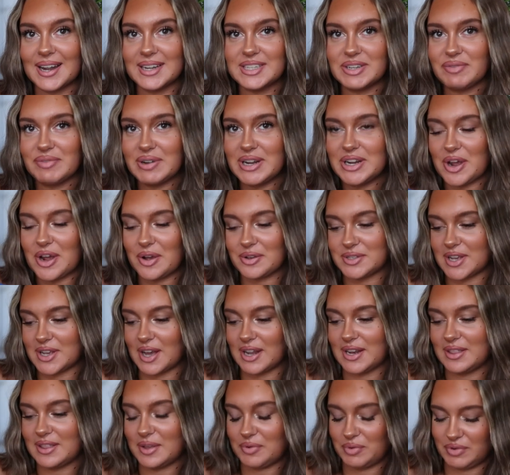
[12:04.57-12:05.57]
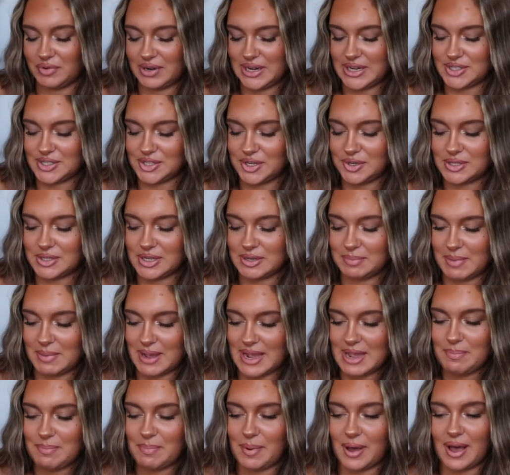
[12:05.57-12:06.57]
I didn't really know it was a colour that really suited
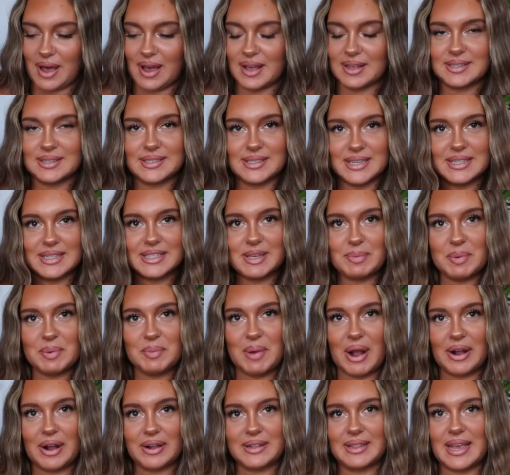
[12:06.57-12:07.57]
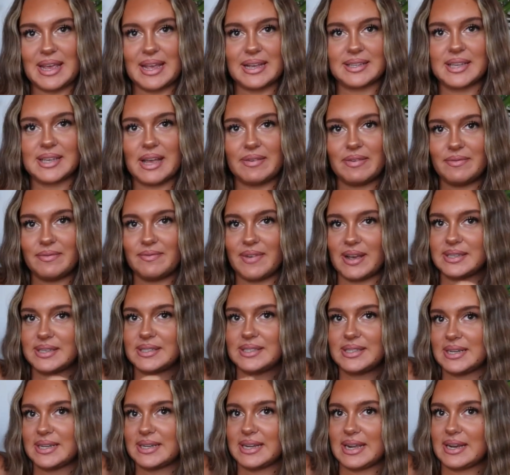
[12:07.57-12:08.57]
me, but since I've been wearing this, I've
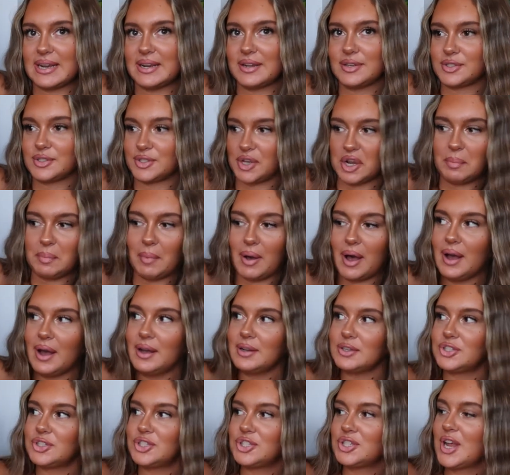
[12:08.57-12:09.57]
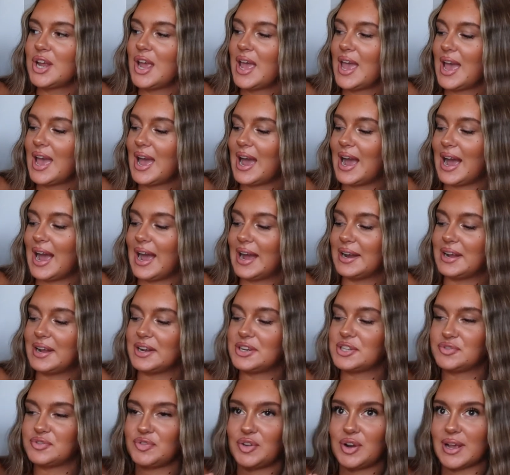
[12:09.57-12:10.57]
invested in it so much, and I
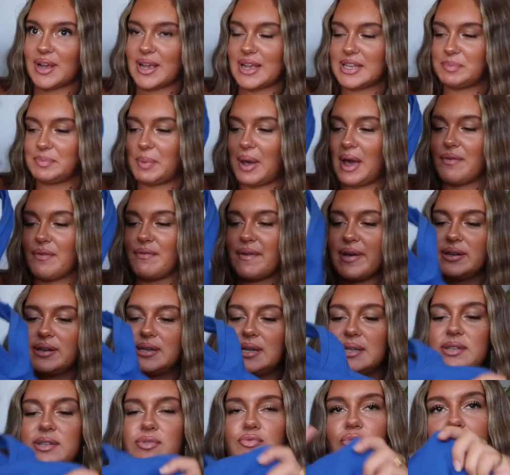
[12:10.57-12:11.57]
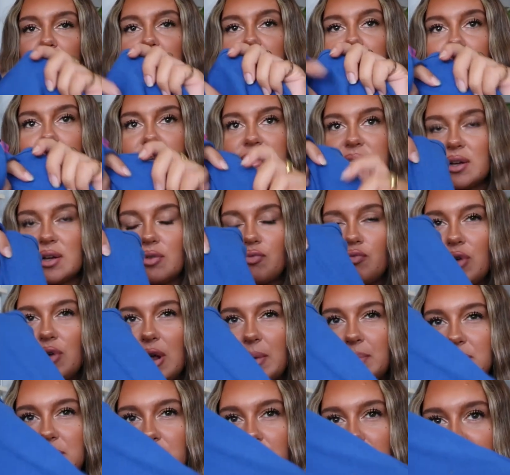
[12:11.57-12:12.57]
just feel like it's perfect. It's a really nice, like,
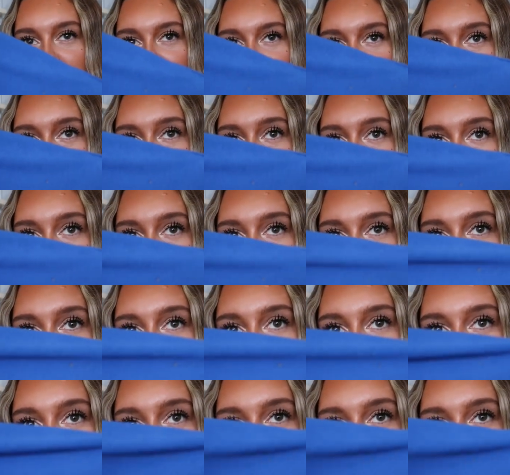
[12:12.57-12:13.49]
ribbed material.